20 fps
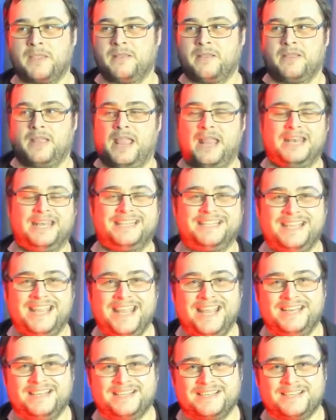
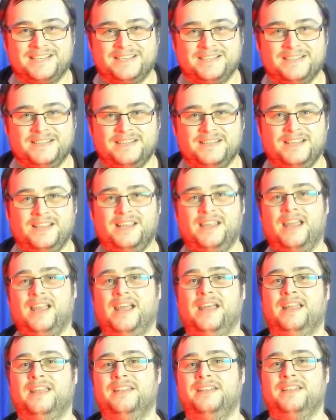entertained.
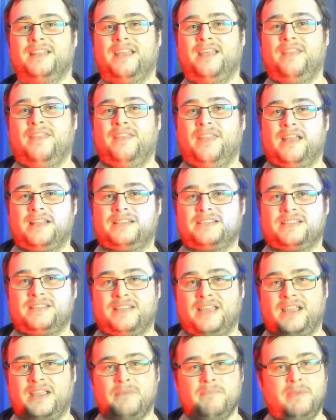And
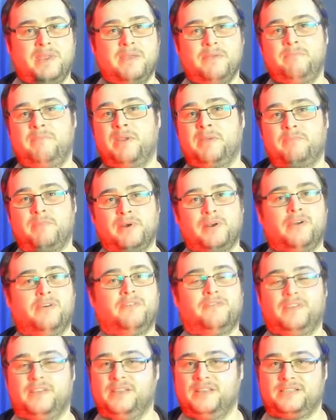that can be a big
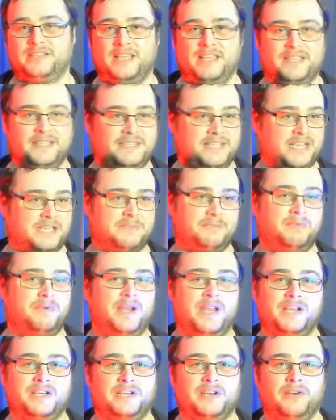put-off. It's either
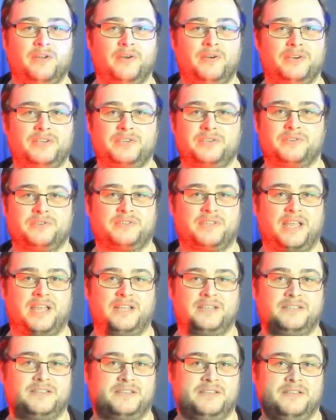desperation or it's just
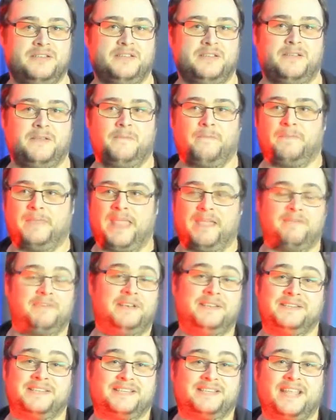that the
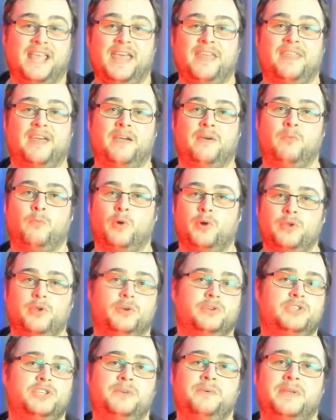evidence is there that what
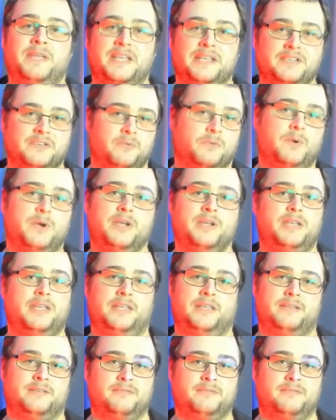you're doing isn't working.